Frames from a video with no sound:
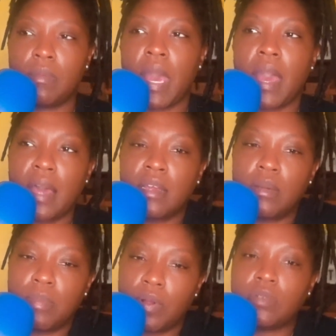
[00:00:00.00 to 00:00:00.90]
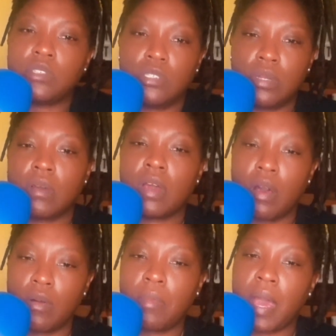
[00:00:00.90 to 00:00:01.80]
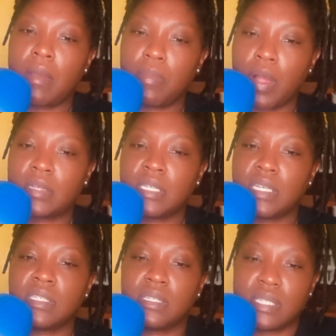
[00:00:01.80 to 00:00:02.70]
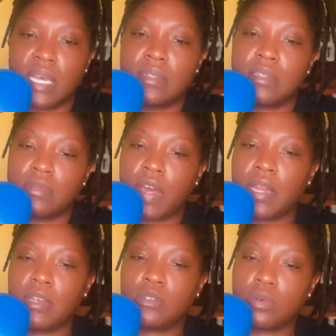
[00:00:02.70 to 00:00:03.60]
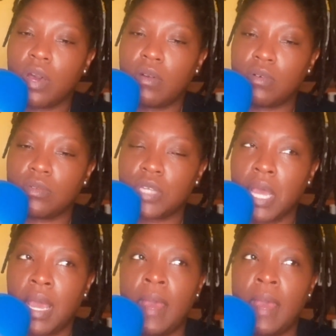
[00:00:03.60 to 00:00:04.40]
about how to approach, the home buying process and setting some financial goals.